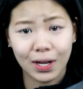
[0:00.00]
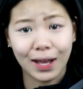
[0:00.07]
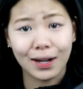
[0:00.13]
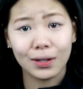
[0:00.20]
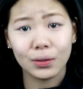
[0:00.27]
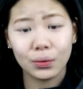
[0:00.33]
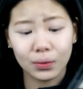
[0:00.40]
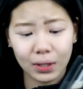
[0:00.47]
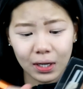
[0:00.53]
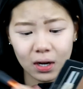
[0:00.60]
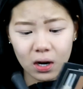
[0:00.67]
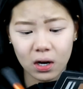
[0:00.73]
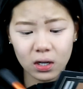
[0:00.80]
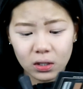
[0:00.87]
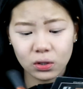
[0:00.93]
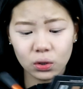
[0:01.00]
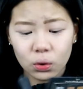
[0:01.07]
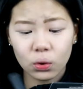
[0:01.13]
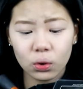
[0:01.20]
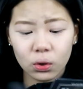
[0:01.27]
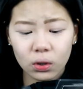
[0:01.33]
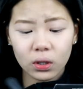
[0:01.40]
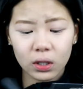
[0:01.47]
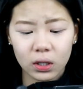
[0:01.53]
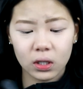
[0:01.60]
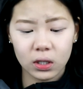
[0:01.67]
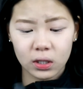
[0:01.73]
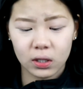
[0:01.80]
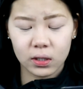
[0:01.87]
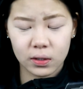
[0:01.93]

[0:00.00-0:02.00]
Gotta do the contour.